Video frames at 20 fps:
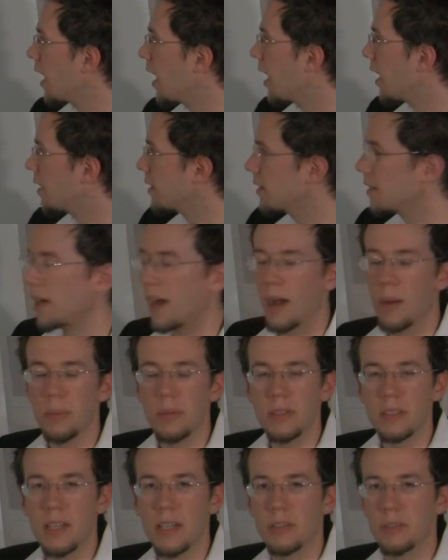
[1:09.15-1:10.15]
and the
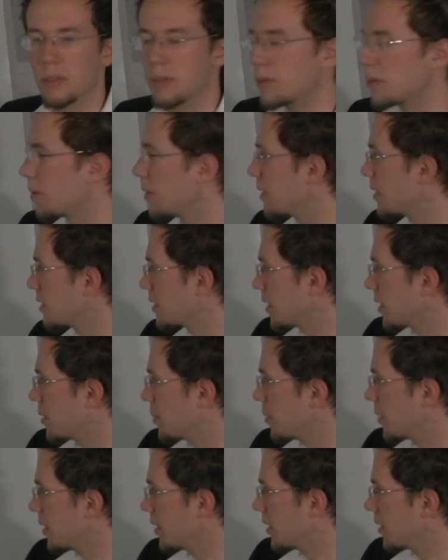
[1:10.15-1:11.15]
upper tetrachord is going
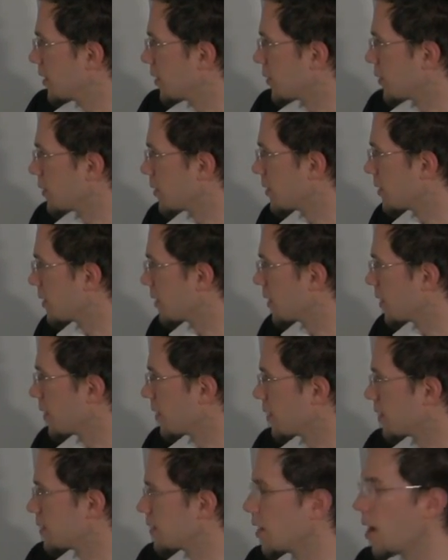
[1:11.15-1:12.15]
to be
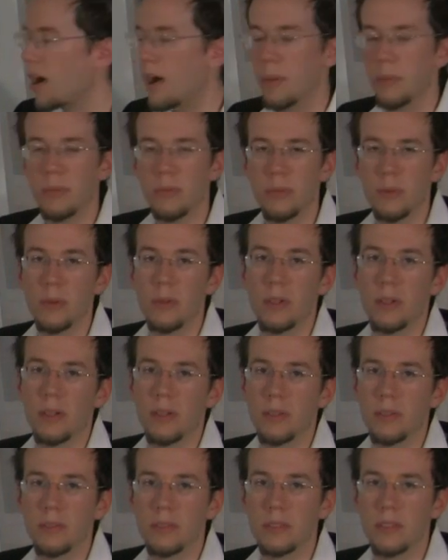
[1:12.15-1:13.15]
the top 4
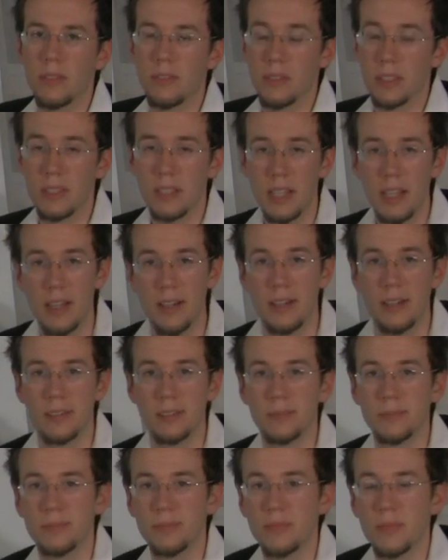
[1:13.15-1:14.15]
notes of the scale.
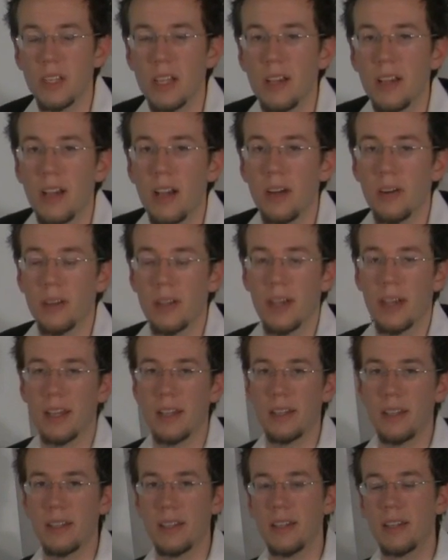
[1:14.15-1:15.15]

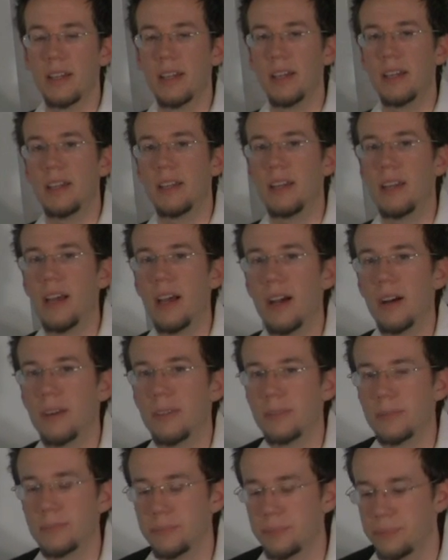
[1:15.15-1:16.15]
Okay?
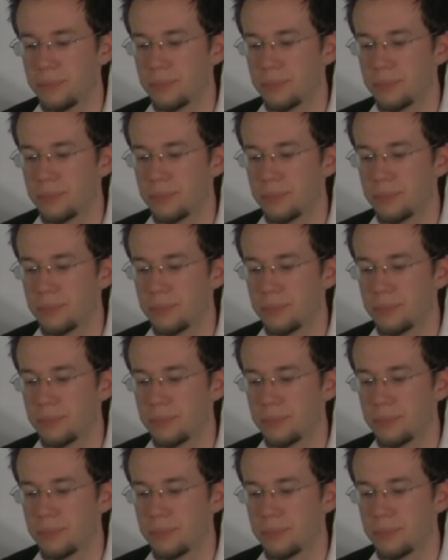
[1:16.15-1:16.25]
Now,